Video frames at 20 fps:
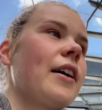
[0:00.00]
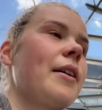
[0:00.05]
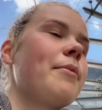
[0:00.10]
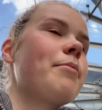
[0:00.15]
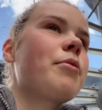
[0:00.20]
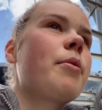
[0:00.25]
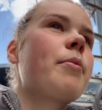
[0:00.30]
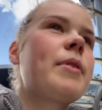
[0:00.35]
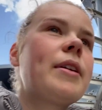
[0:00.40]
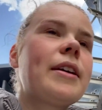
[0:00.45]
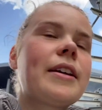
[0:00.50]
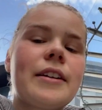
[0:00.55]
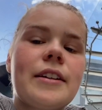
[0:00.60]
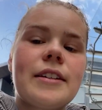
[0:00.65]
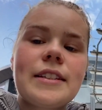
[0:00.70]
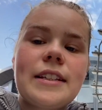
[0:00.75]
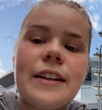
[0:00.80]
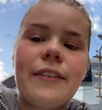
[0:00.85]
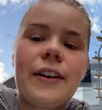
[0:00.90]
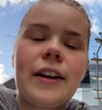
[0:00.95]
I'm probably gonna
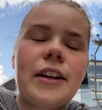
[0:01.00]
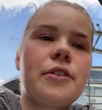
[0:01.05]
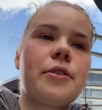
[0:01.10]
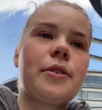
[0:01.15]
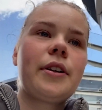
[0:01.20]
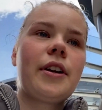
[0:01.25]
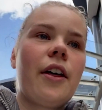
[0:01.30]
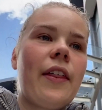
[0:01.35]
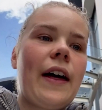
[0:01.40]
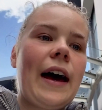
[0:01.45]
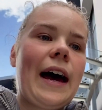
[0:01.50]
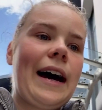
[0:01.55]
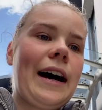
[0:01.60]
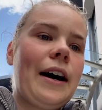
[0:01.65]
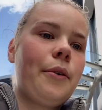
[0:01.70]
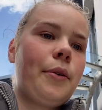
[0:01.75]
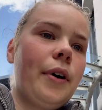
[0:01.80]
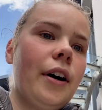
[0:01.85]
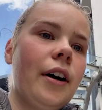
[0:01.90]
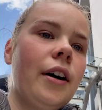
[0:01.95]
see if I can do another
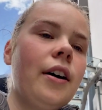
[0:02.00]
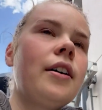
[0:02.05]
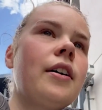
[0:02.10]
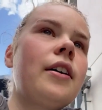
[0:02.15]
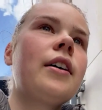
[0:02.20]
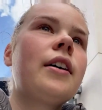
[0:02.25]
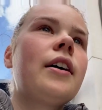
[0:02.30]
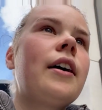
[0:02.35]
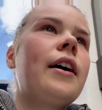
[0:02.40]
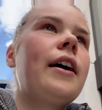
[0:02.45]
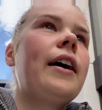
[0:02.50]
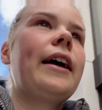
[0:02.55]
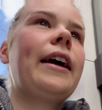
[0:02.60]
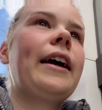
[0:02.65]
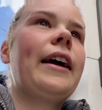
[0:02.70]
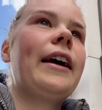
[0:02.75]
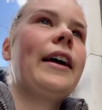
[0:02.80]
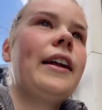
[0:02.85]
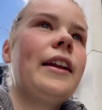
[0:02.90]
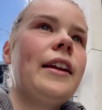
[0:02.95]
hour
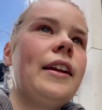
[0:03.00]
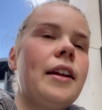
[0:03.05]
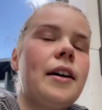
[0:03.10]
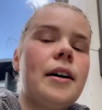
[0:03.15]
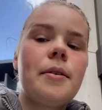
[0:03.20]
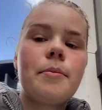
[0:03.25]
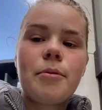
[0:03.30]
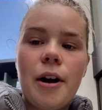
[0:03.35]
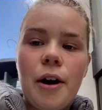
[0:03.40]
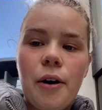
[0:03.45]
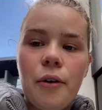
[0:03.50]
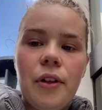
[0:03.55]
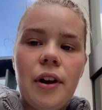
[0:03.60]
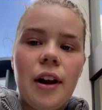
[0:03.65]
in Pret or the